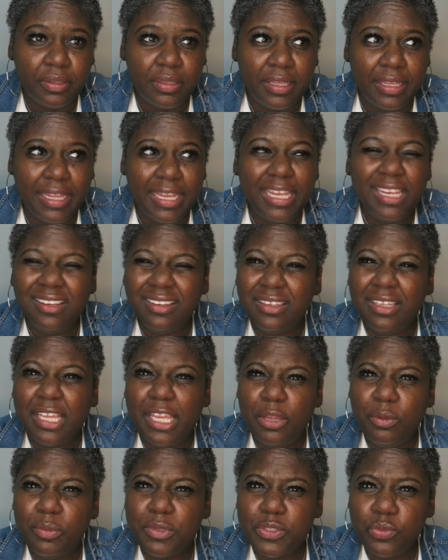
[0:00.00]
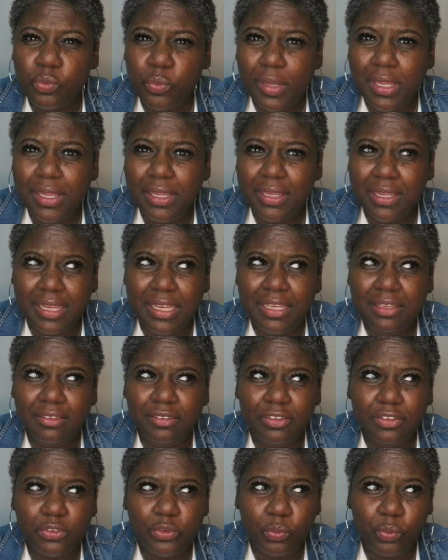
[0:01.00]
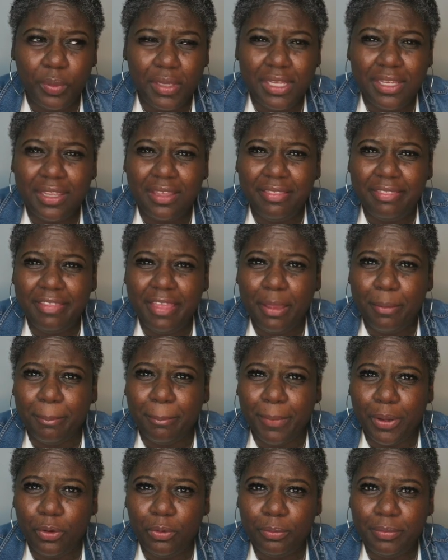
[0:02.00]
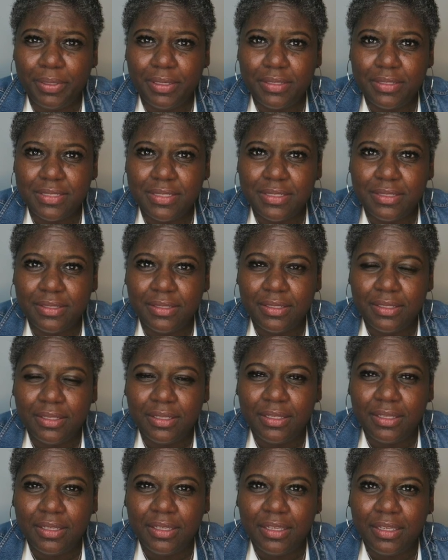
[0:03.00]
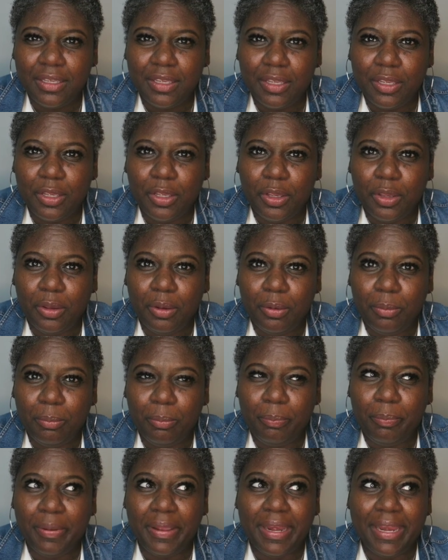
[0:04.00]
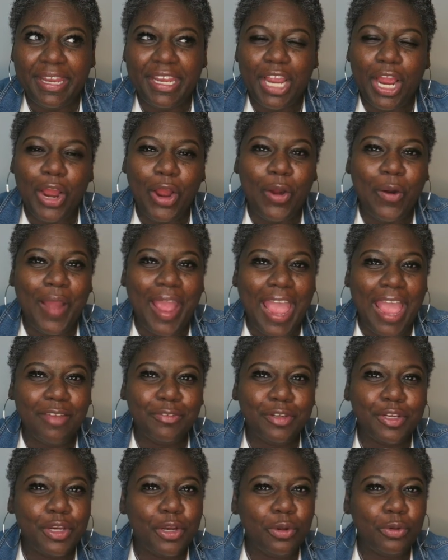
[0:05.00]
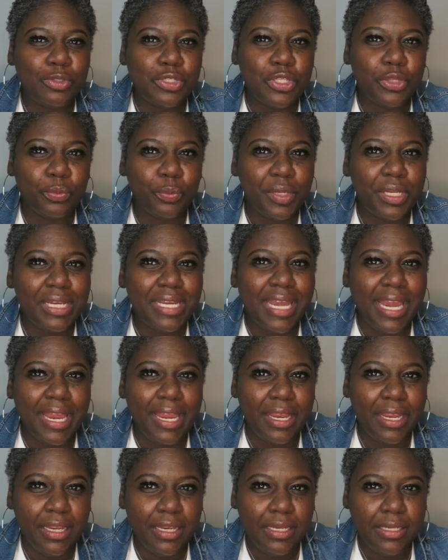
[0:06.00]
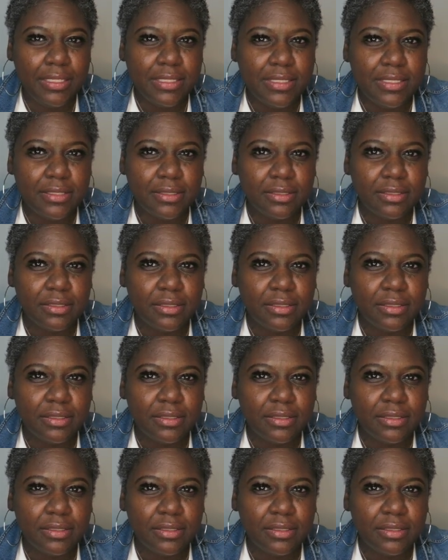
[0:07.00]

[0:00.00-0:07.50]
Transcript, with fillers: he he was weak. He looked weak in that moment. But y'all, after those 3 days,